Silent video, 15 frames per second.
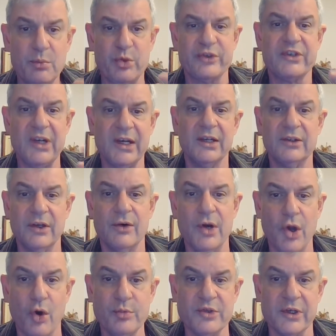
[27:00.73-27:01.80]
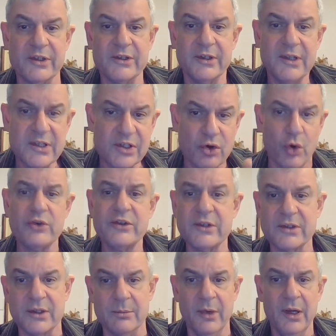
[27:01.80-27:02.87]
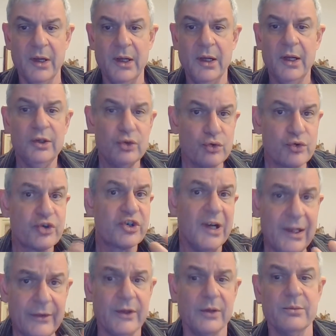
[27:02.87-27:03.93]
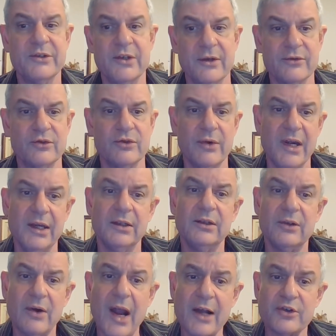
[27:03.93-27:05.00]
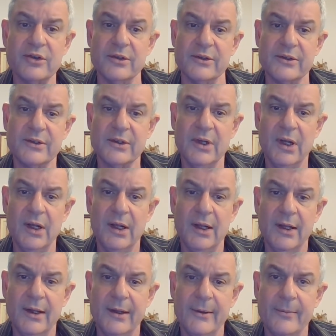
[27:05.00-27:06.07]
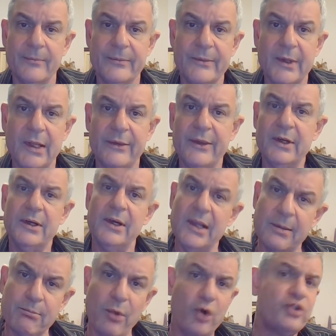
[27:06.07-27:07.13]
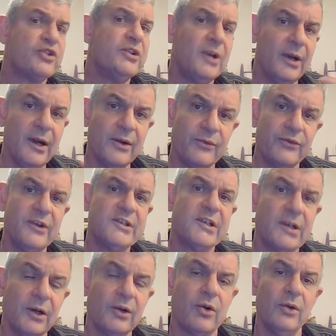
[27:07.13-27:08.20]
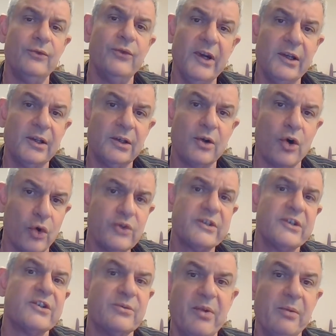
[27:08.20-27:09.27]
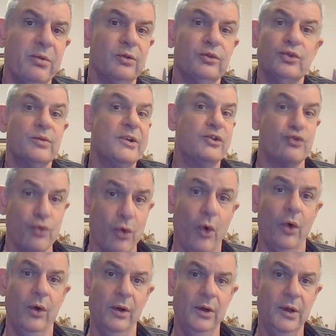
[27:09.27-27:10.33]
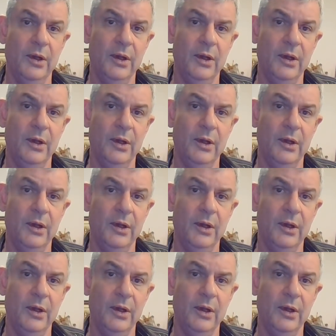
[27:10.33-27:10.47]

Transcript: persecutory objects, and this causes them to shield themselves during interactions. Their emotional and physical conflict causes people to withdraw,